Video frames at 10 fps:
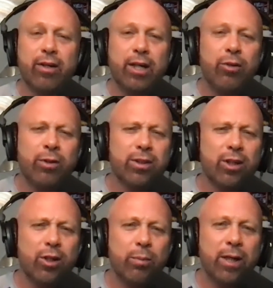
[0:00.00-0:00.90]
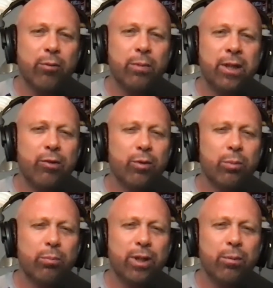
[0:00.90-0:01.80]
And you want to talk about a group
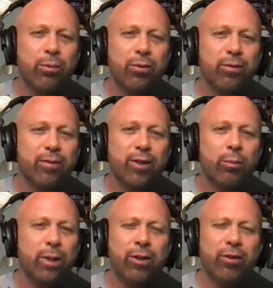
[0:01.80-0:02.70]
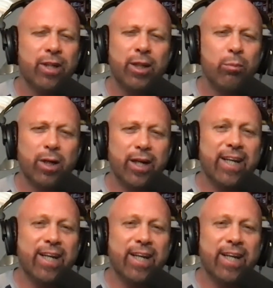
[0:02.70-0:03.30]
of people? They're meaner than anybody.